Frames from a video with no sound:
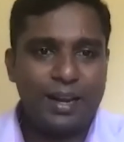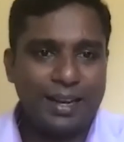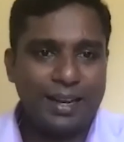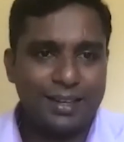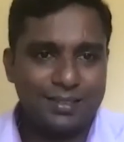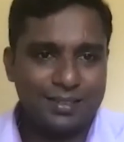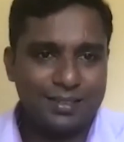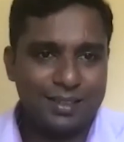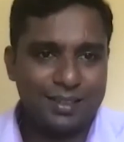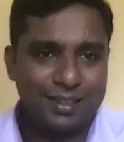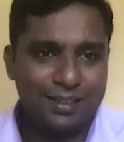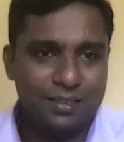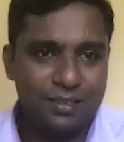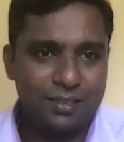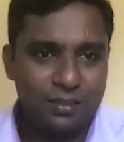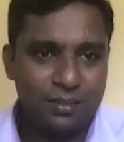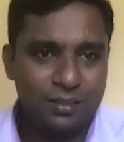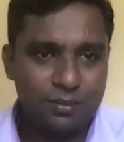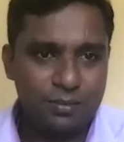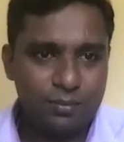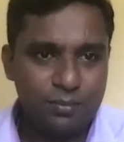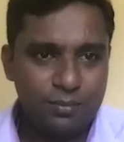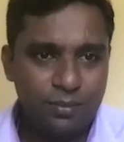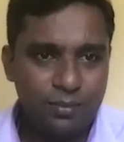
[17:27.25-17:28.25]
axis,
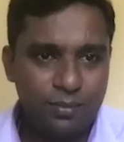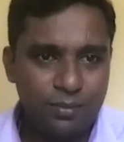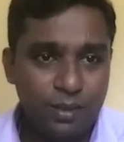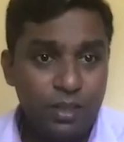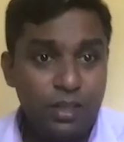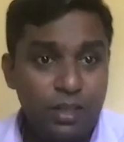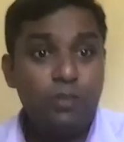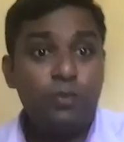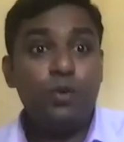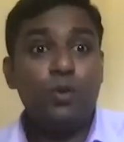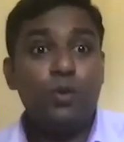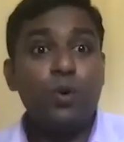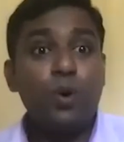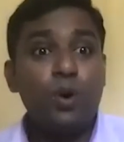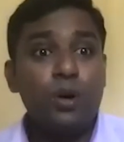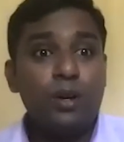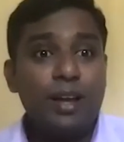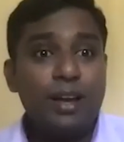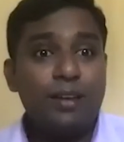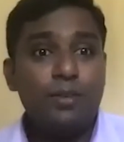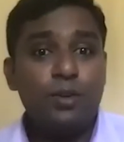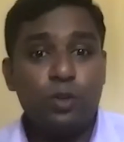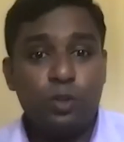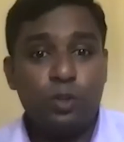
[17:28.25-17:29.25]
if you don't
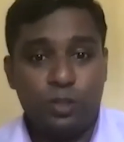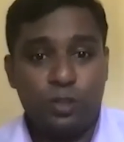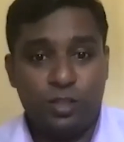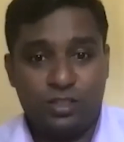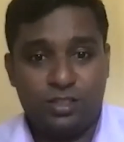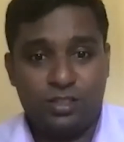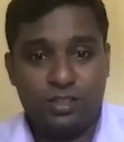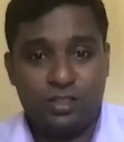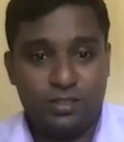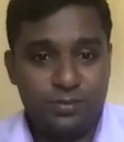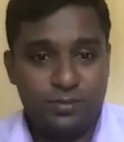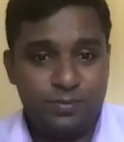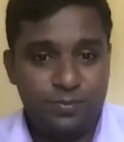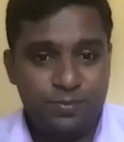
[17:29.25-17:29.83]
have uterus,